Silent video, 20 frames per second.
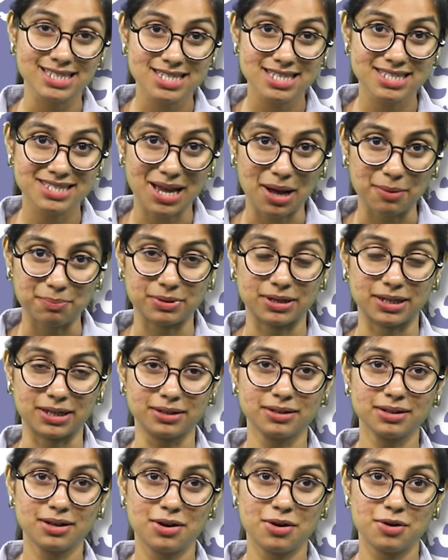this is
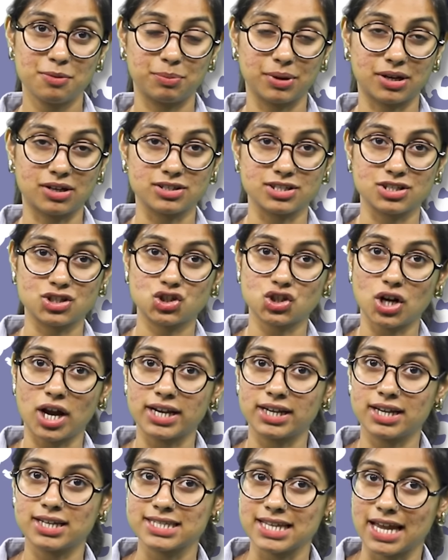happening because
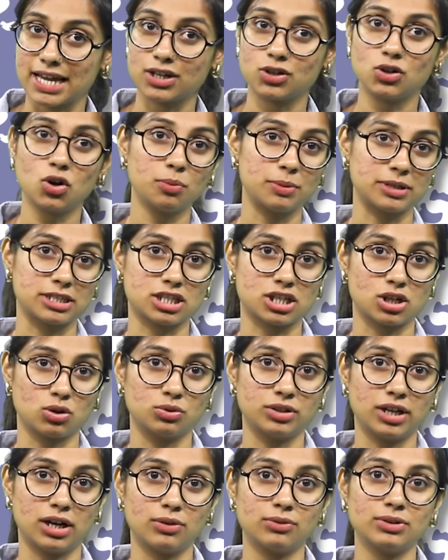China's economic
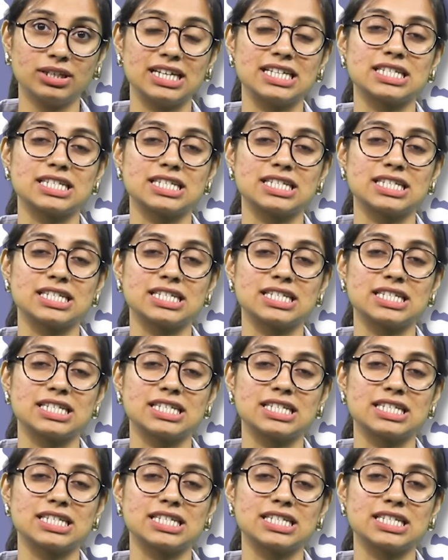slowdown